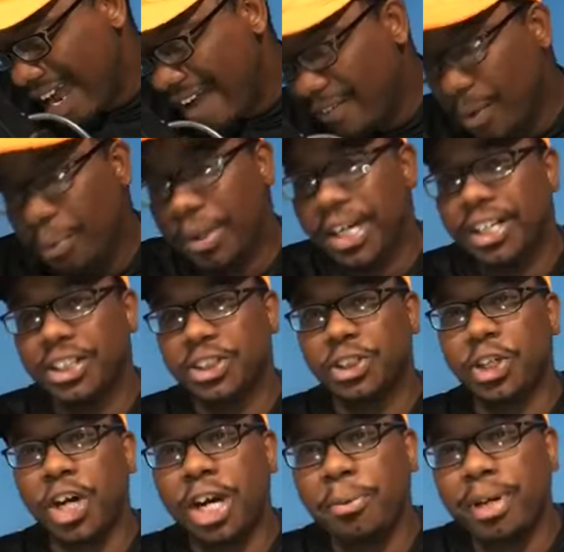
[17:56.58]
I have a weird
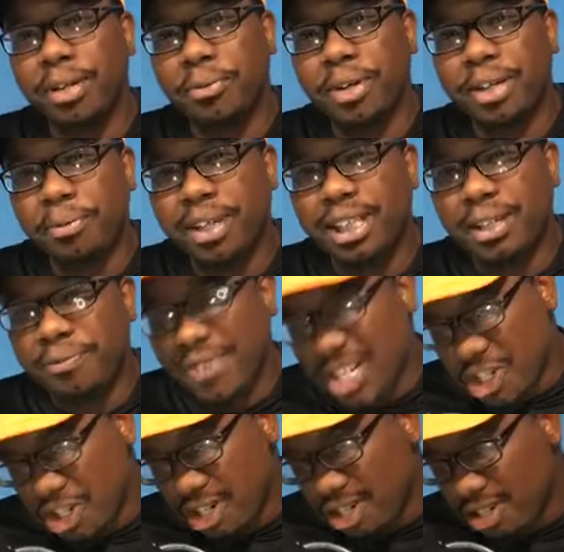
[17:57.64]
story with the
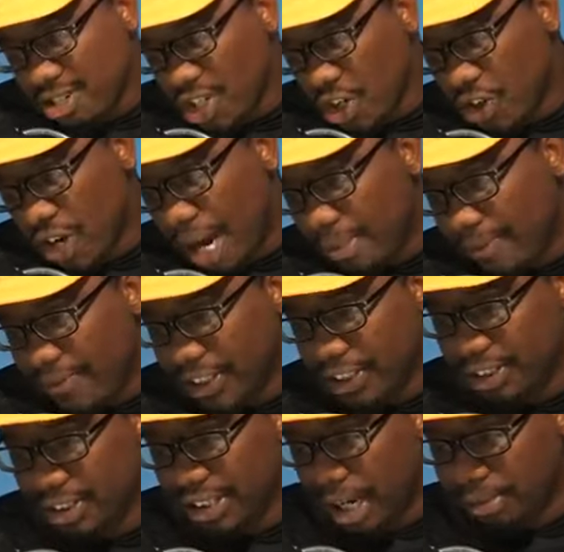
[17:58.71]
fishing. So I've been
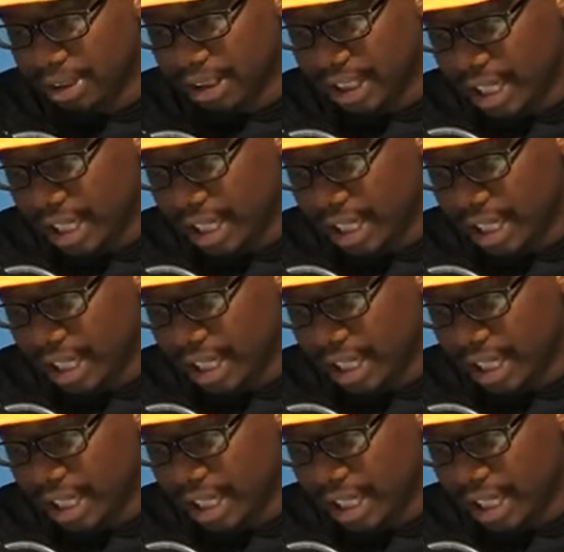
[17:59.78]
fishing since I was a